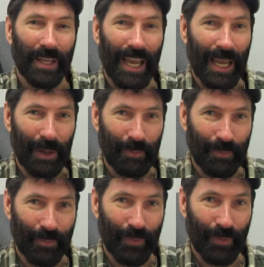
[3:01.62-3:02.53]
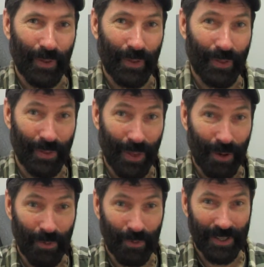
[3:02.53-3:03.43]
game,
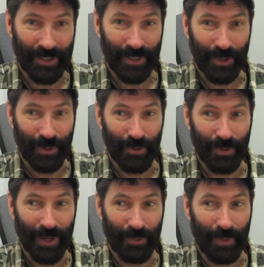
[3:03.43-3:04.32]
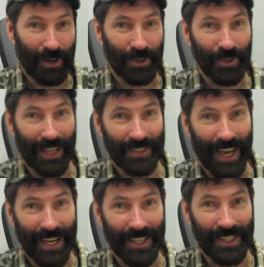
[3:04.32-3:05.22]
they're moving to
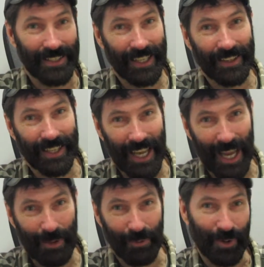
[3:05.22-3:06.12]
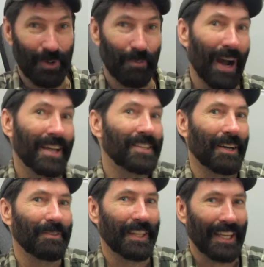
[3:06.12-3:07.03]
microtransactions in the game where you buy
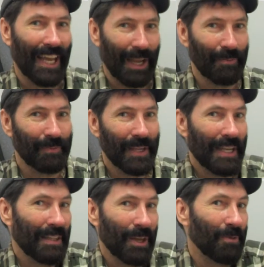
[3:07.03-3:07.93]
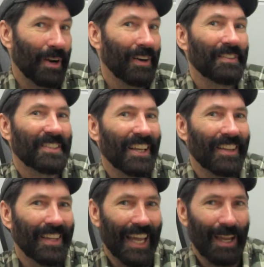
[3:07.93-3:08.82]
stuff in the game. Therefore, I don't have to sell you
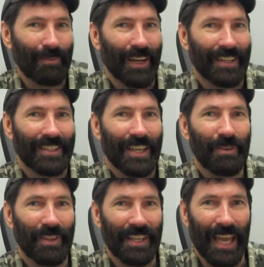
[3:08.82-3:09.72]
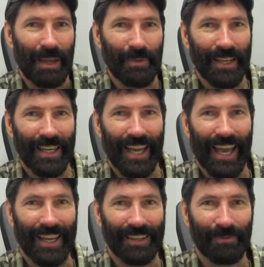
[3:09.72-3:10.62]
the game. I just give you the game,
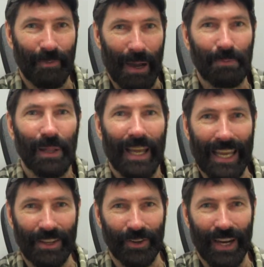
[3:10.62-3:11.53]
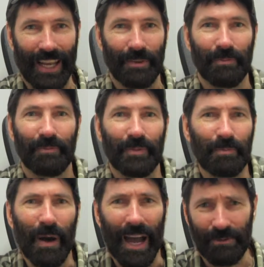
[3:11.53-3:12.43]
and by playing, you're going to have to
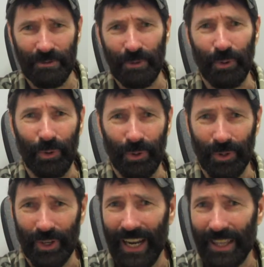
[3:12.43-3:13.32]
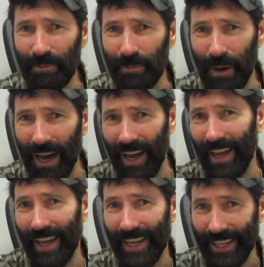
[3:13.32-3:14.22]
buy fuel, or you're going to have to
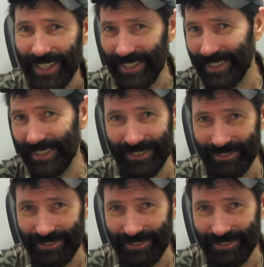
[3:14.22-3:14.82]
buy a